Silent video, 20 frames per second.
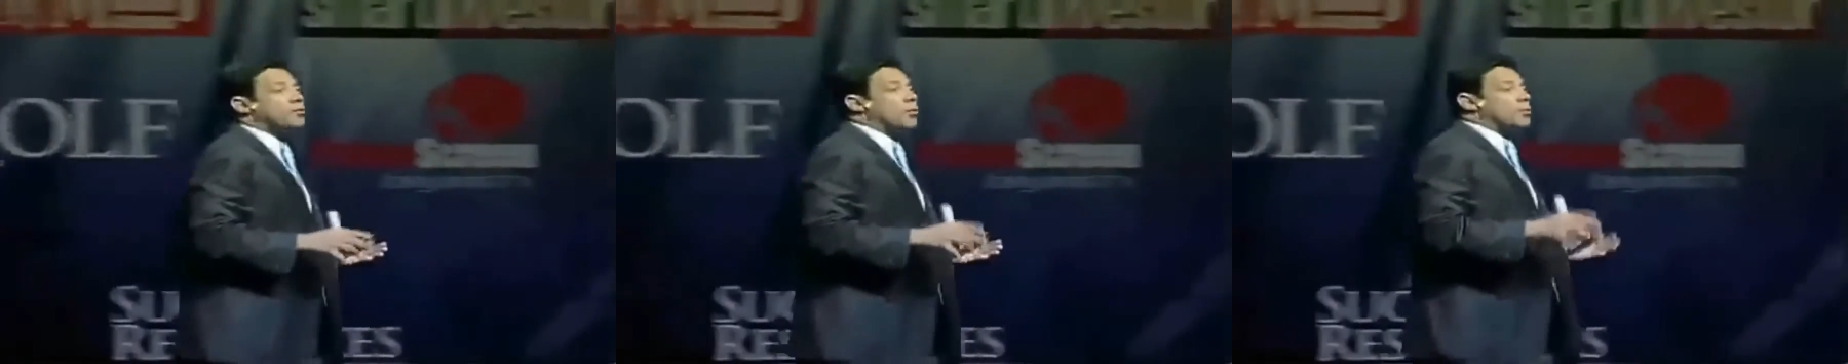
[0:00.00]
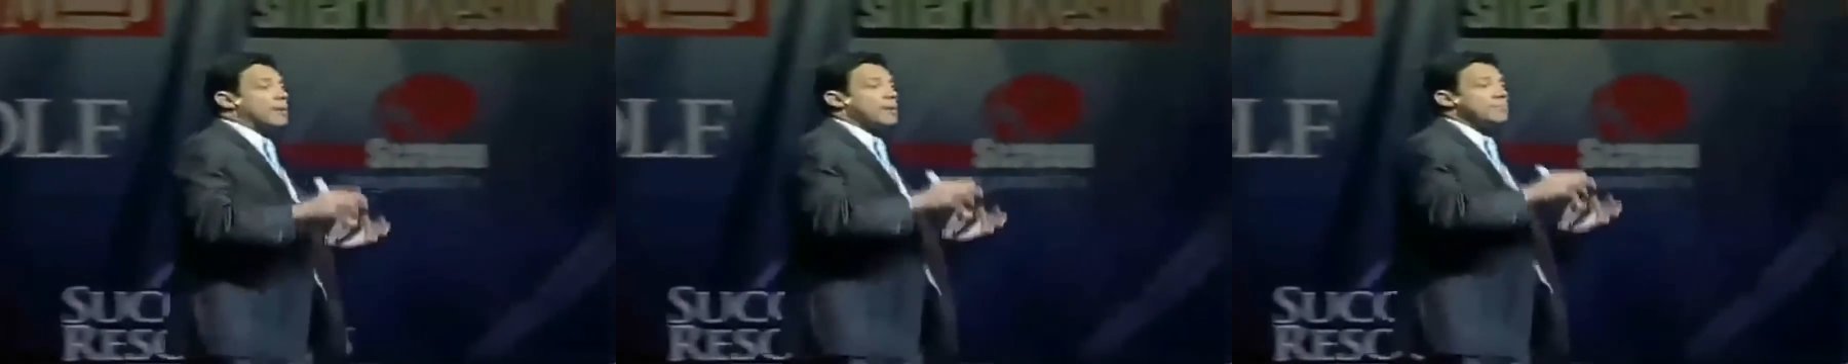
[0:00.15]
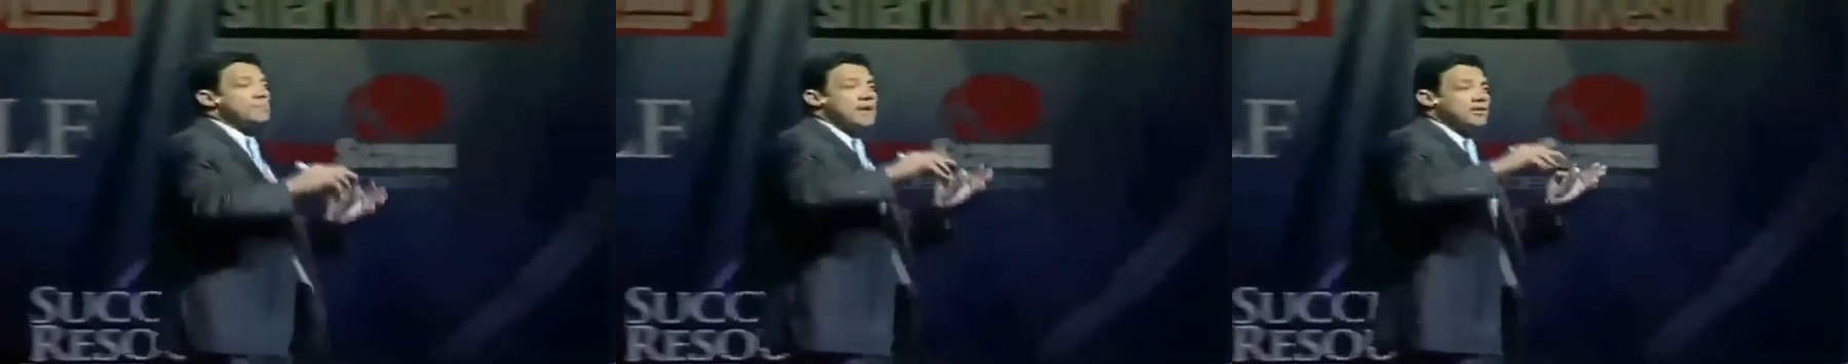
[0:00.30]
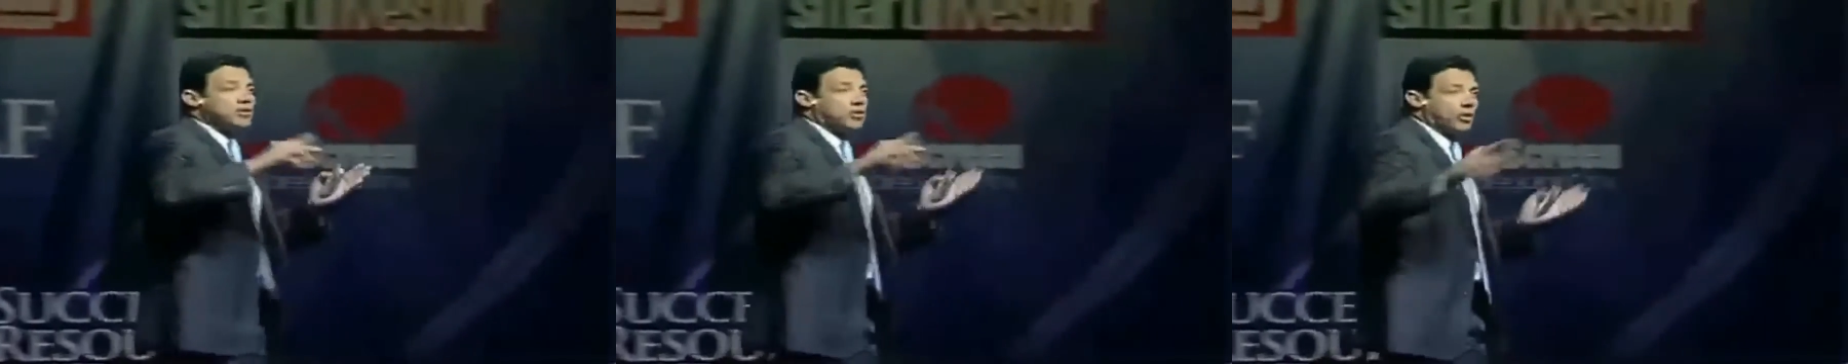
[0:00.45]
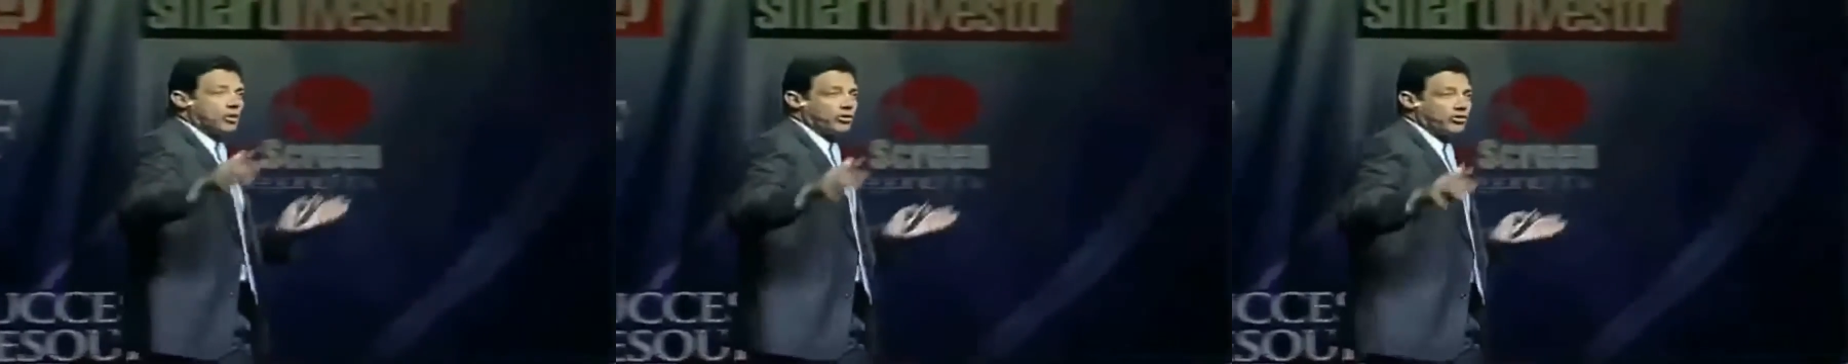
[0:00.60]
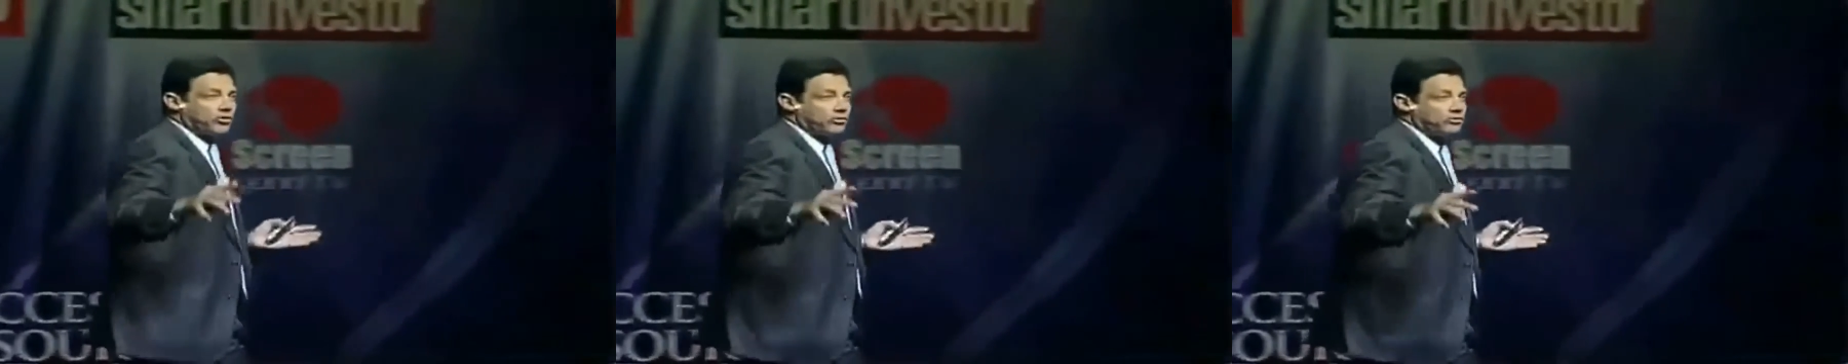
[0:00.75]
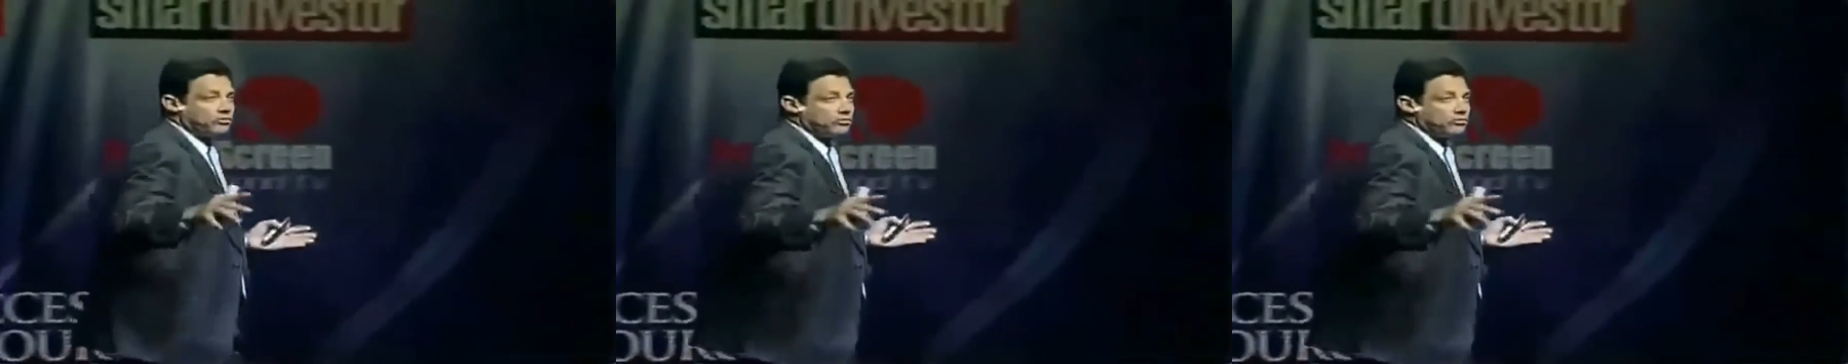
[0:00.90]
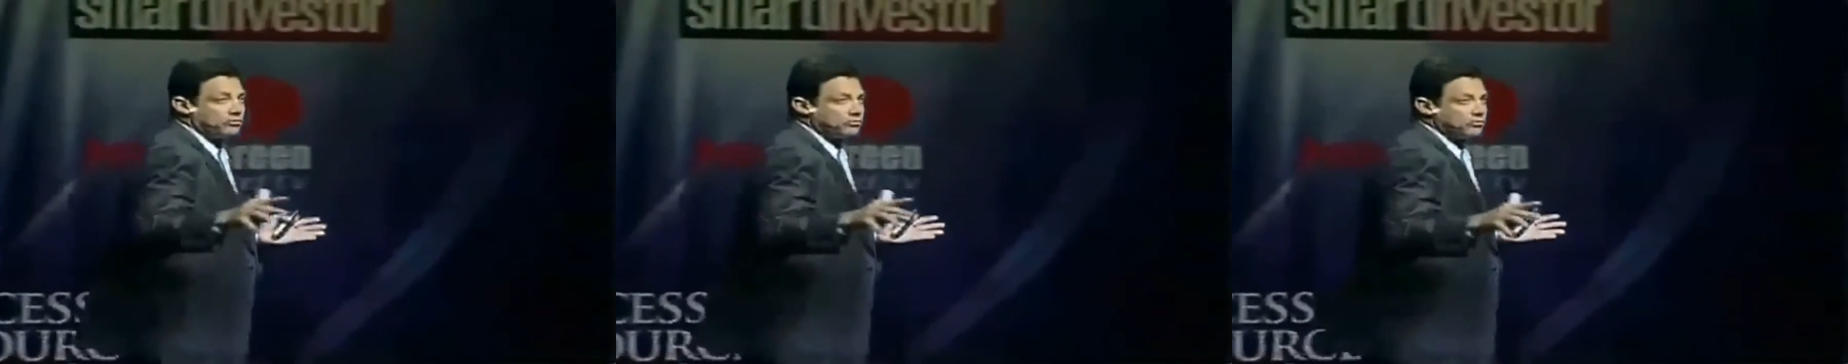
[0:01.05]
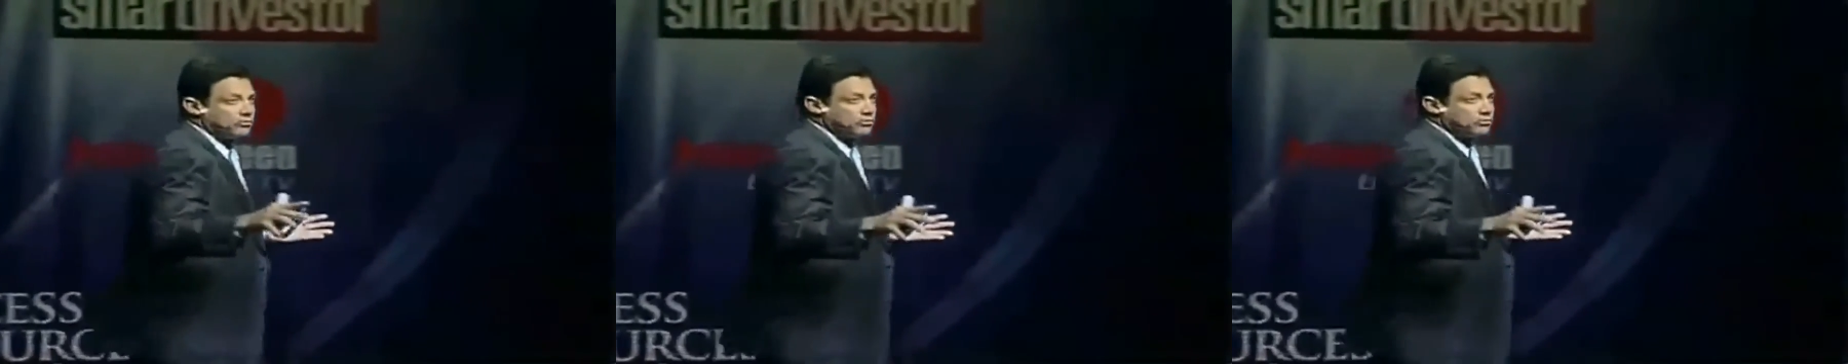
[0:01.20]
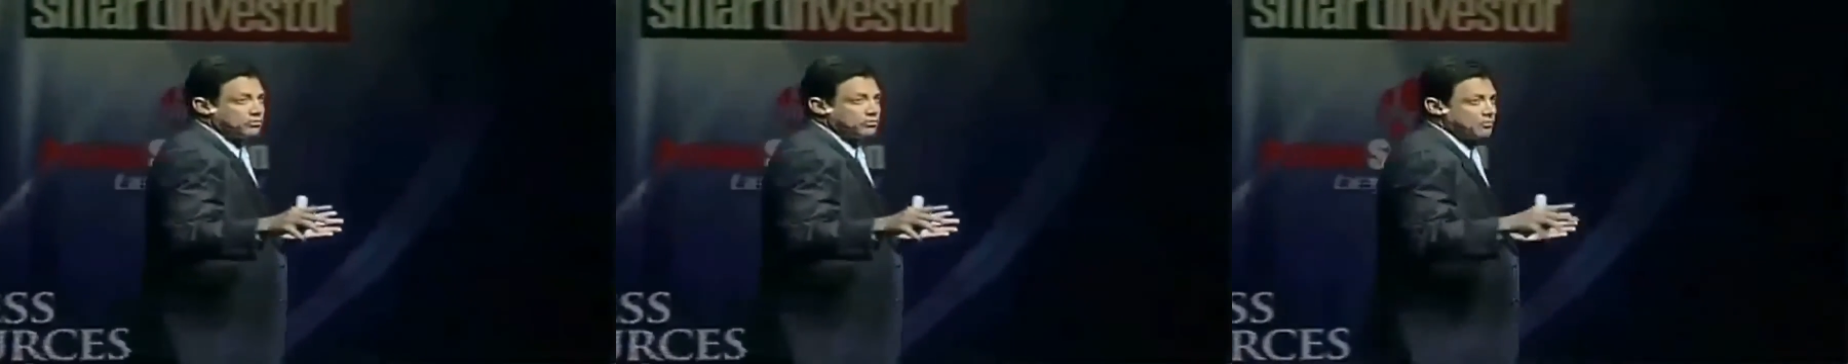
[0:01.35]
one of my mentors.
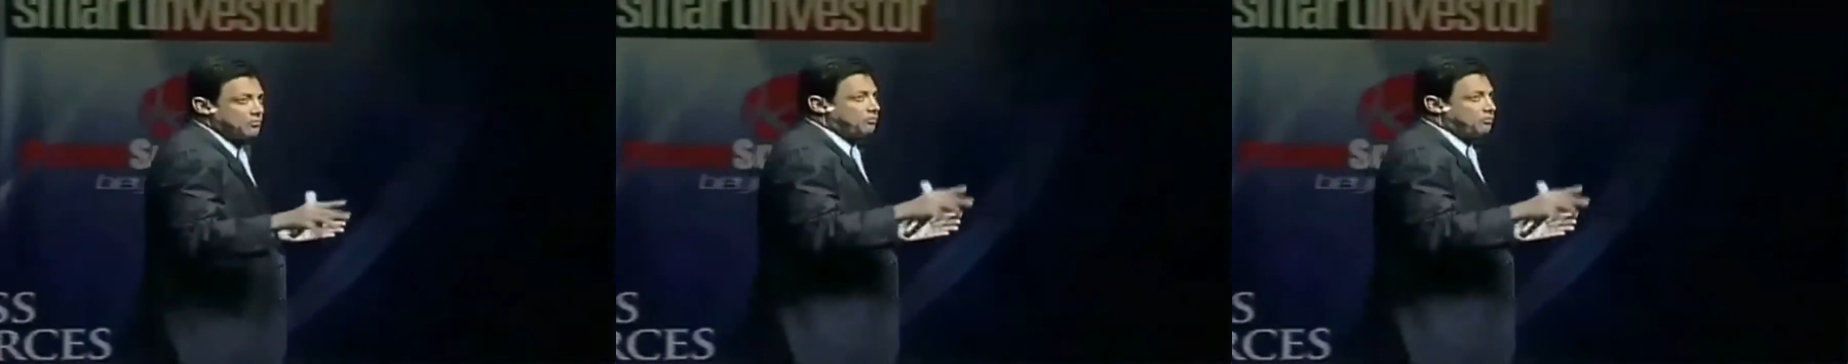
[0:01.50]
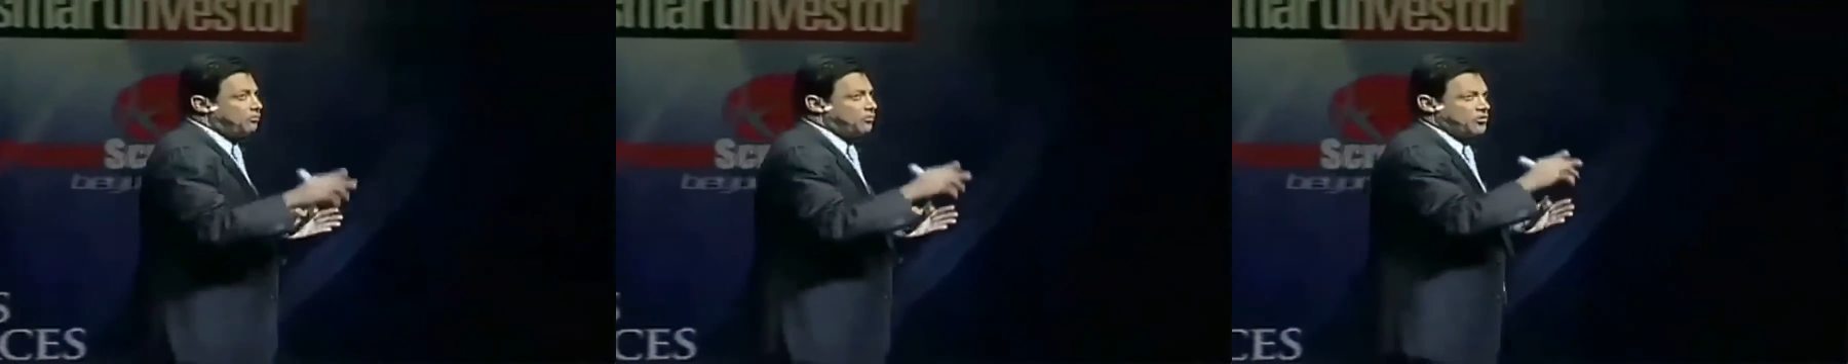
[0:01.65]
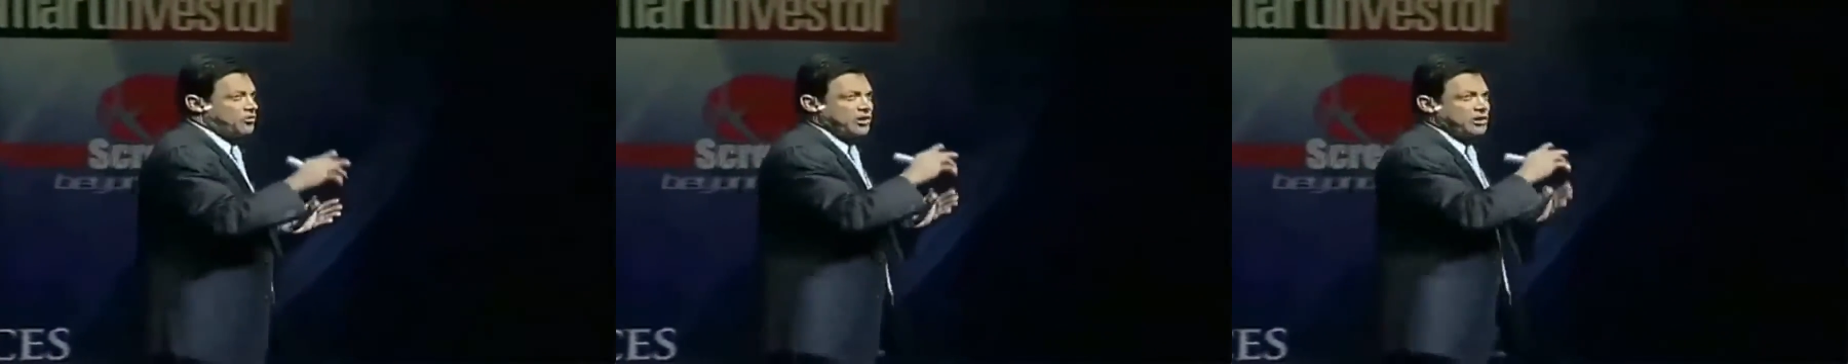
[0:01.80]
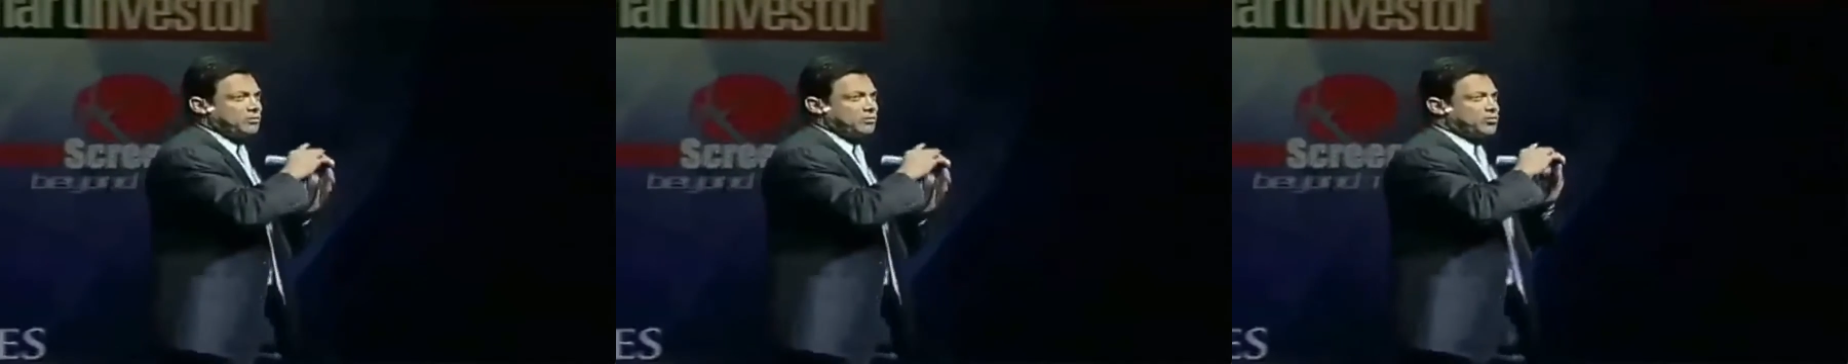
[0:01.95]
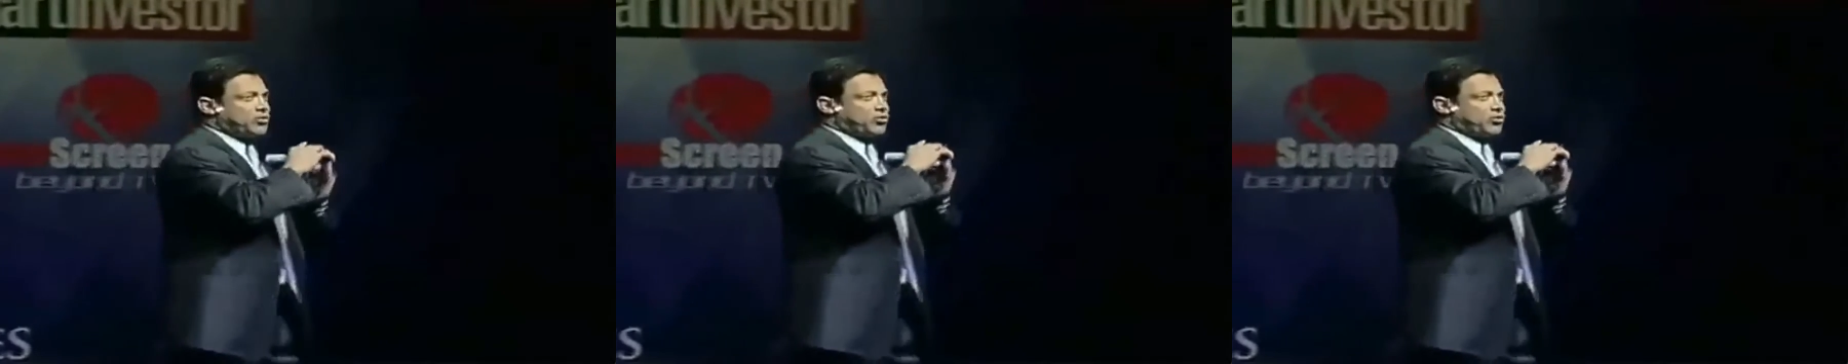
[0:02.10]
Seen him